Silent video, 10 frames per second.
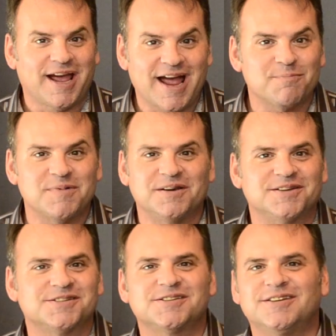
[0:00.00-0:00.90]
and
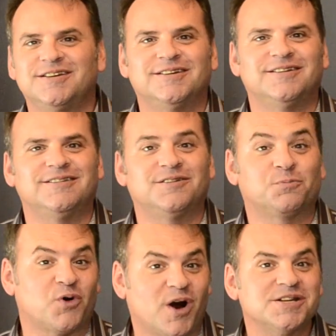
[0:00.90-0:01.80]
happiness in the
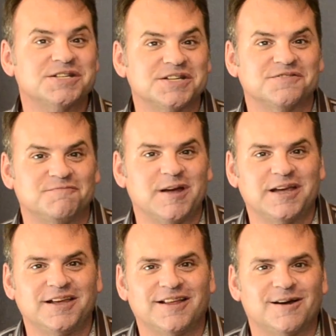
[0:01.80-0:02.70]
process of
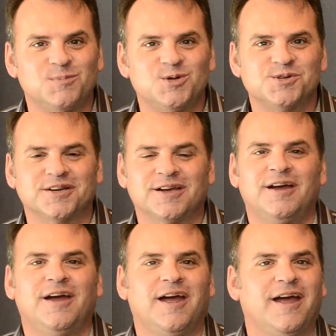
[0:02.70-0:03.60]
making that music.
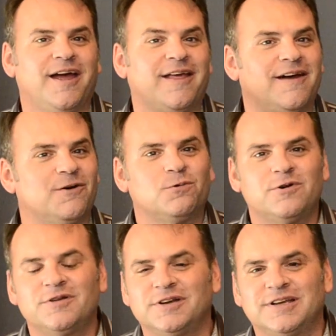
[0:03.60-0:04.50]
And that
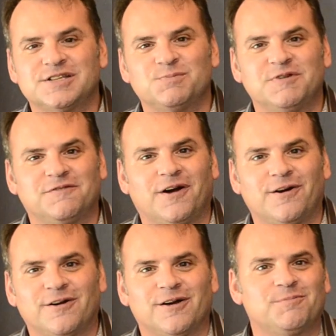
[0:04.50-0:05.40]
really gets me
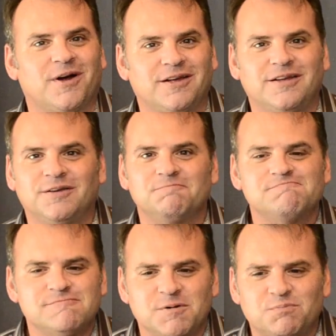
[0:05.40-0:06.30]
fired up.
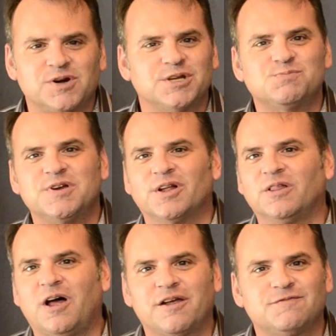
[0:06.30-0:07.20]
It brings me a
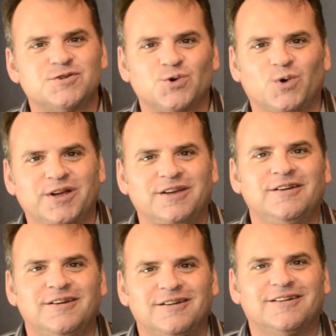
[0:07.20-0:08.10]
lot of joy
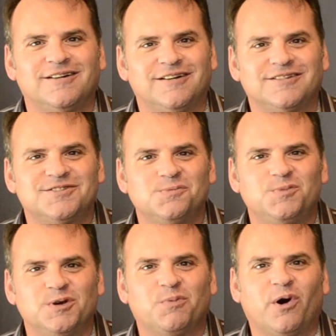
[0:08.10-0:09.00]
to
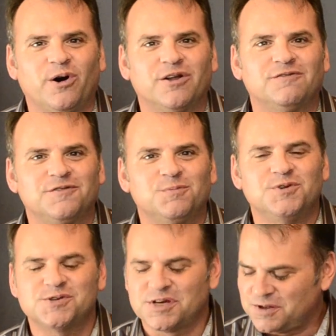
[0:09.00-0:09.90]
be a part of the
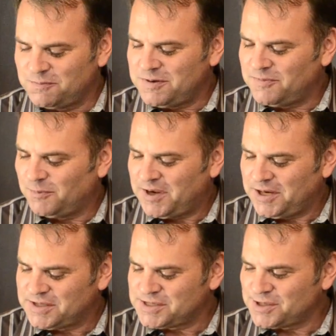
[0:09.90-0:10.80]
music that people
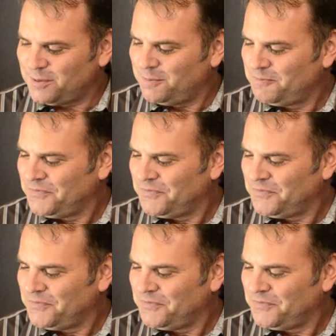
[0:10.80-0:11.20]
make. So